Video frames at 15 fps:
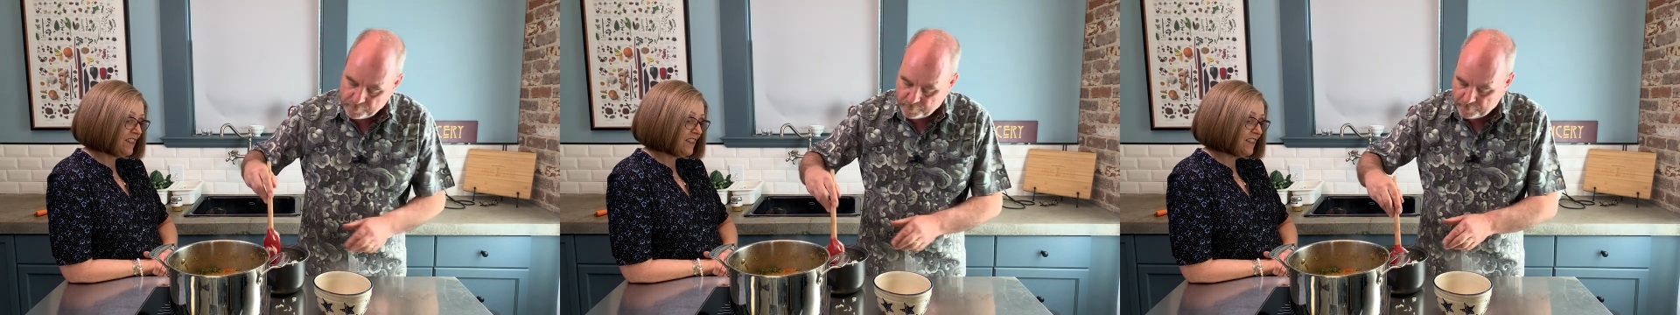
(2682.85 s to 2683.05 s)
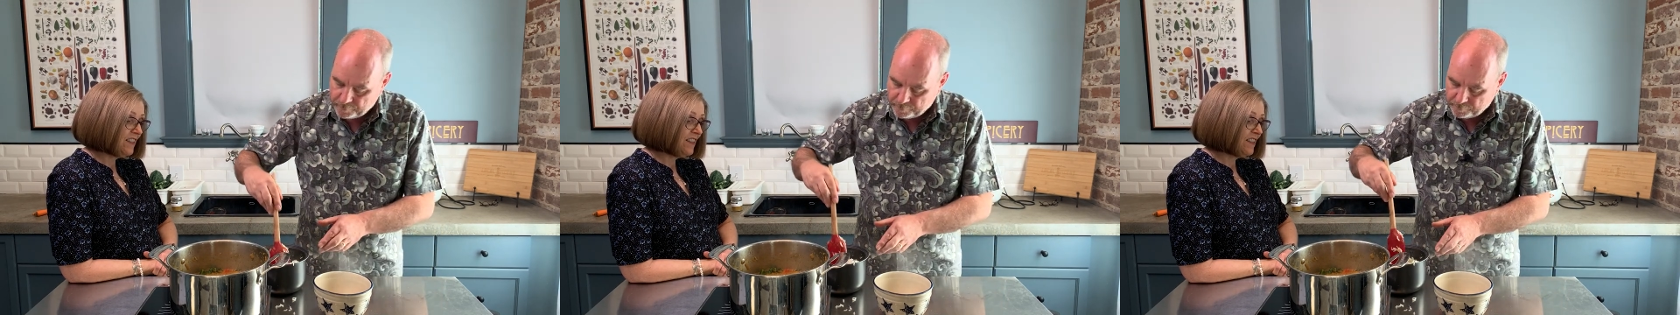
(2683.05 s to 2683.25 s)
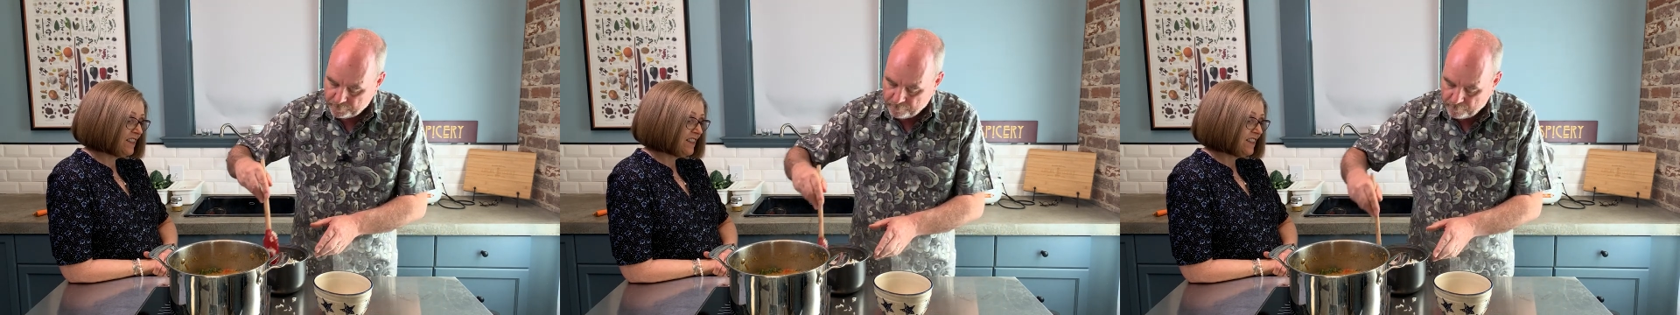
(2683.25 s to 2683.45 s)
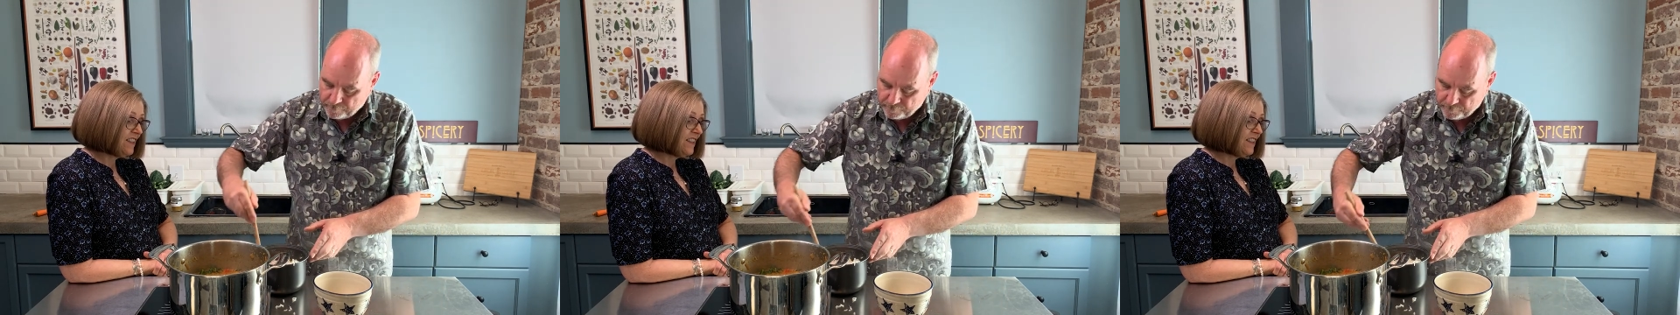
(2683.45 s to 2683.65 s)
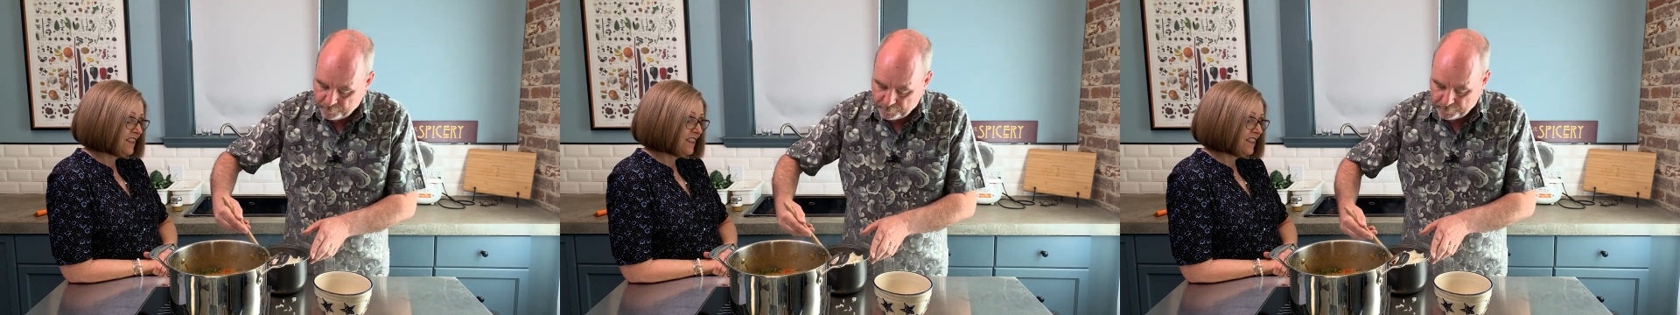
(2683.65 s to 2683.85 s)

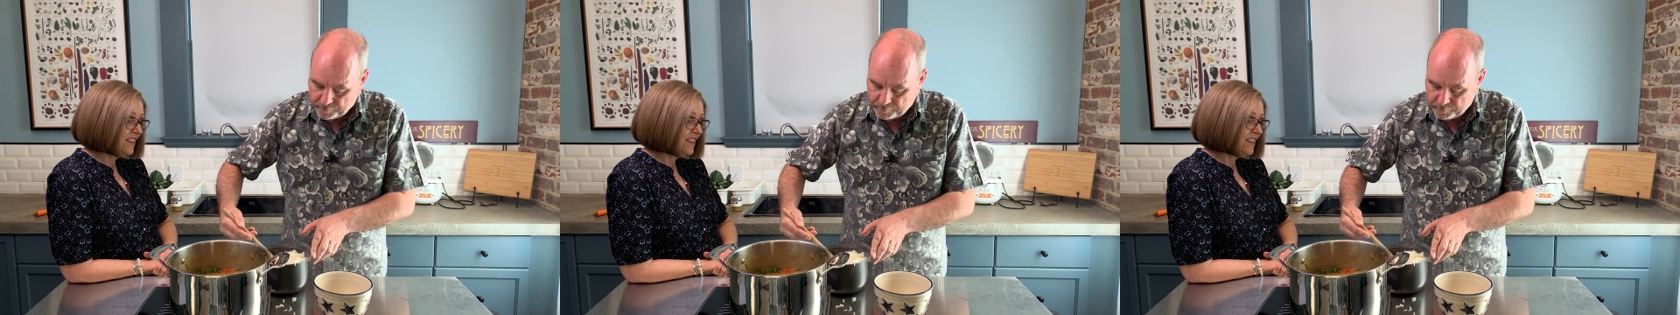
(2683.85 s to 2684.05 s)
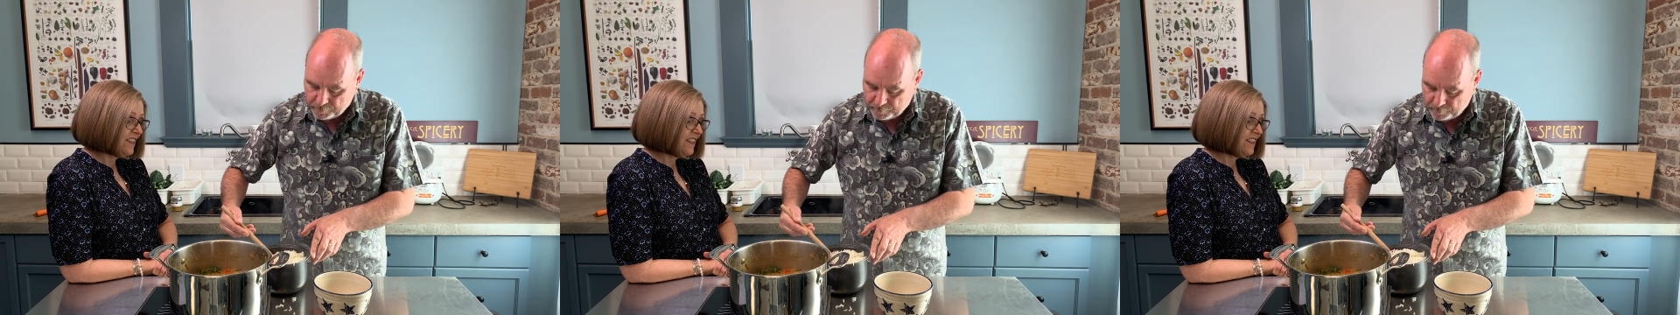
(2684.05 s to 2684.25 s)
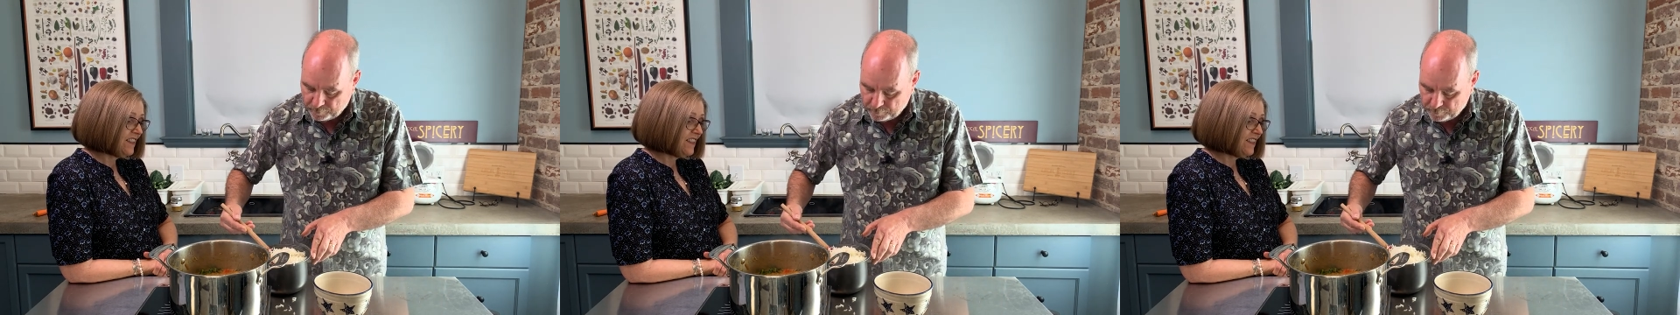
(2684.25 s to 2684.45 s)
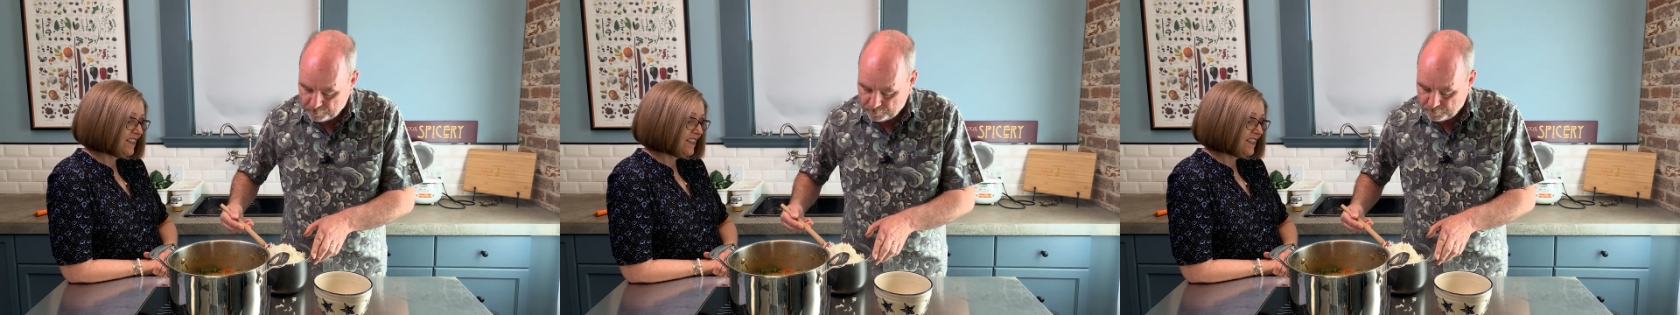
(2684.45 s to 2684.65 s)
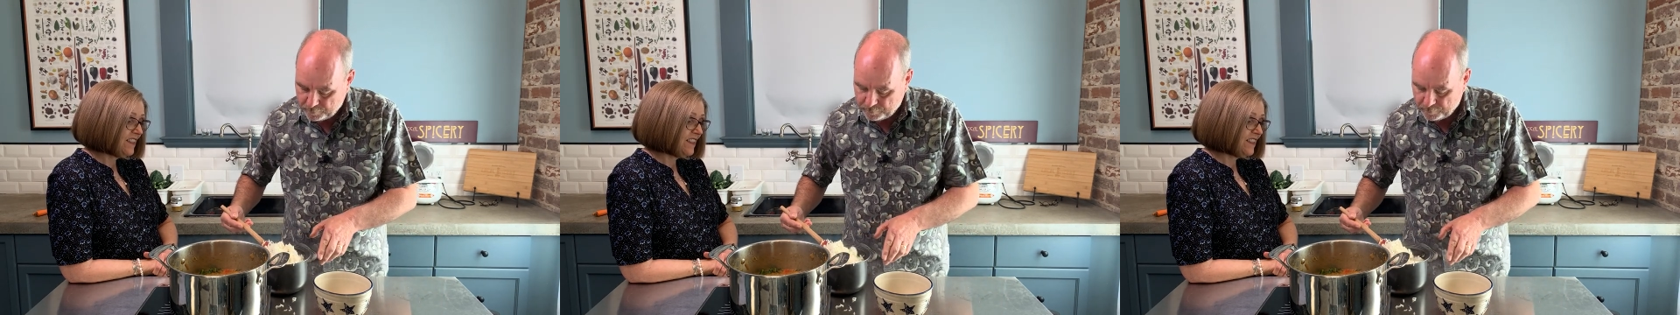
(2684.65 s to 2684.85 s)

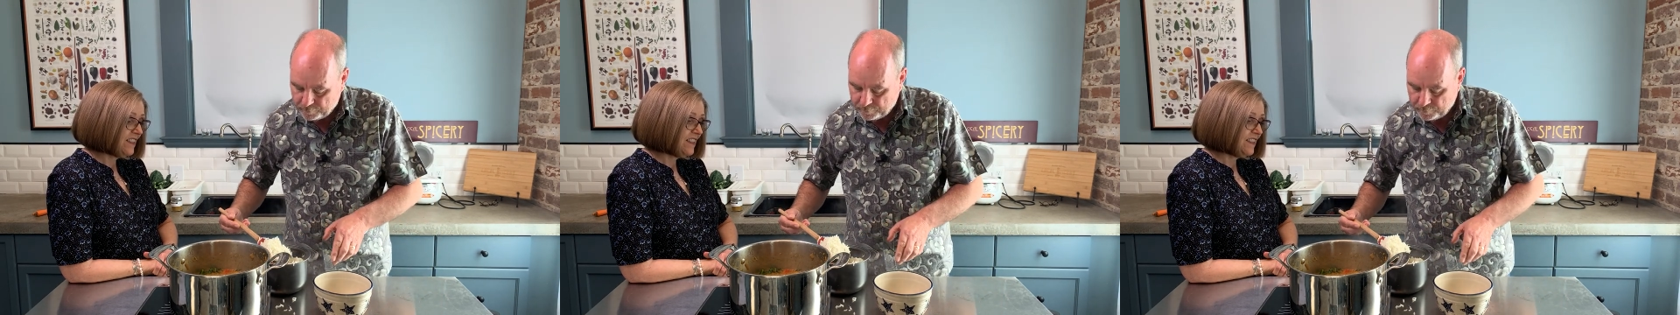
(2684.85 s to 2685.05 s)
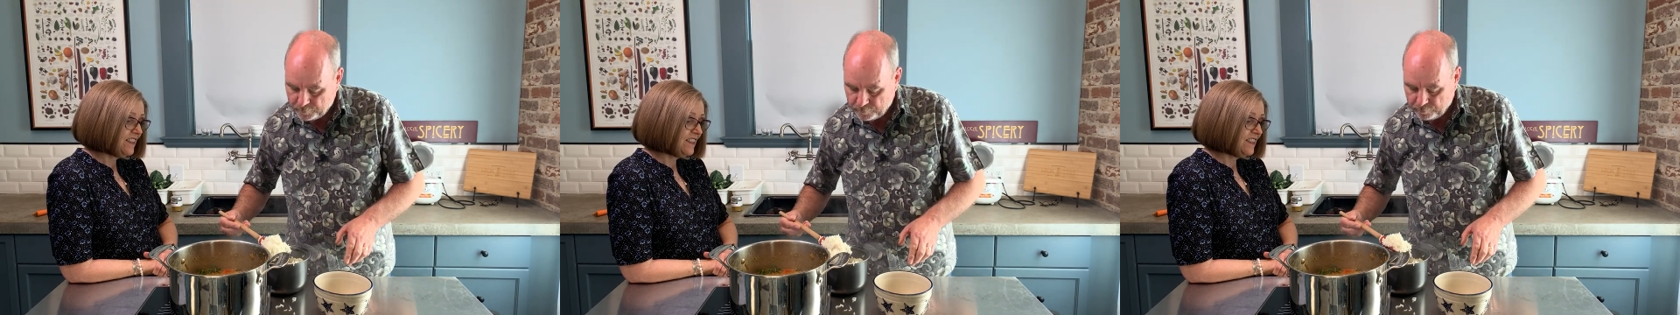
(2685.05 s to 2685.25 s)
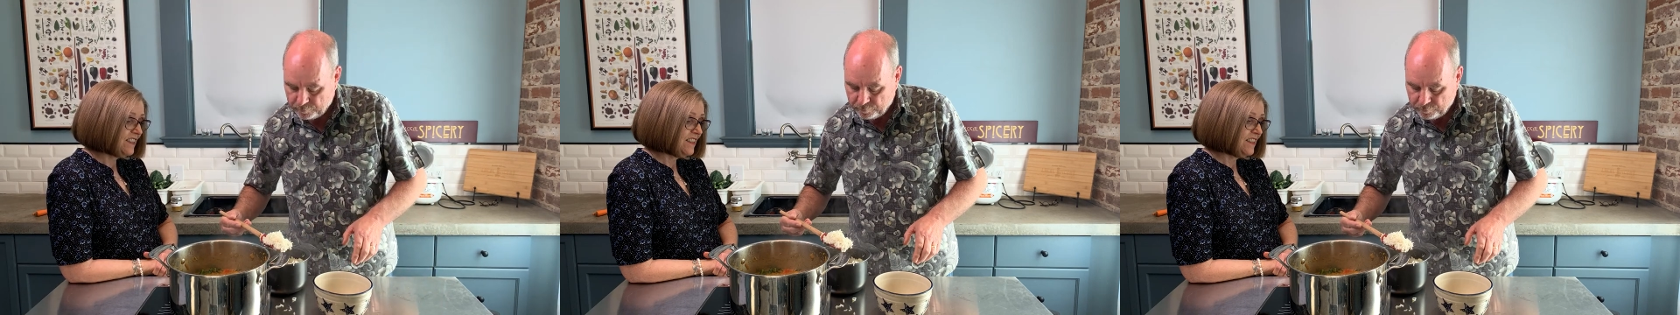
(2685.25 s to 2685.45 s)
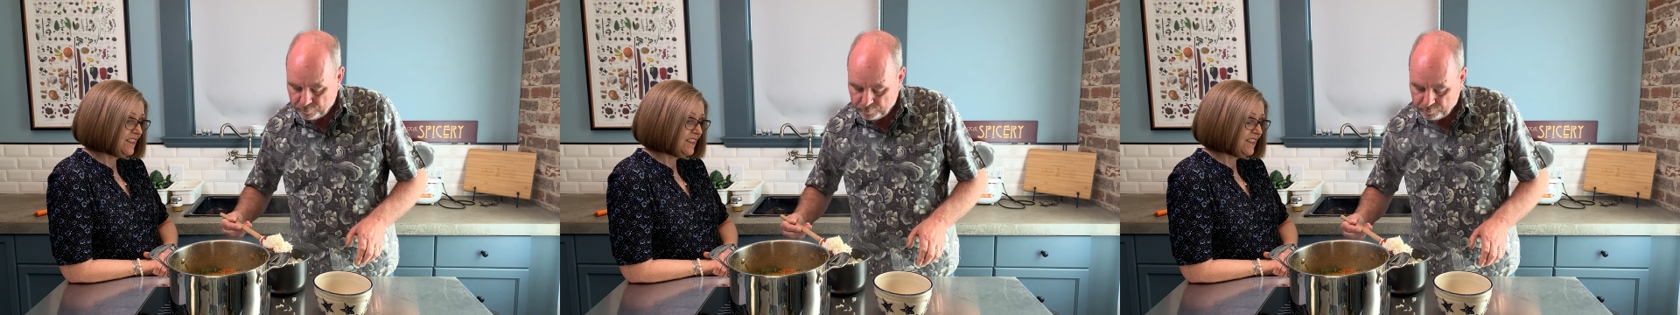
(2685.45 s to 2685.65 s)
No one is speaking in this clip.